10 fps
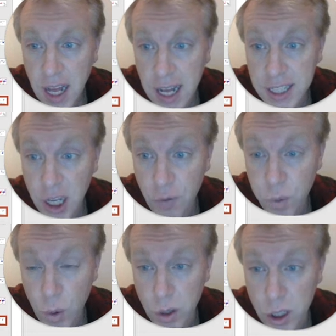as if we
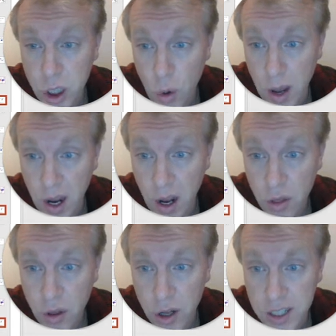were doing
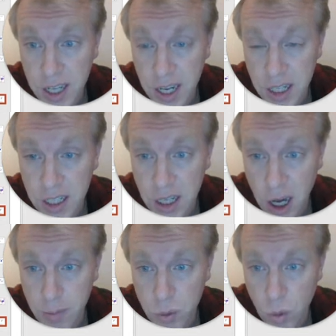13
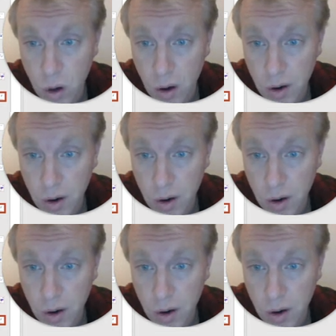times 1.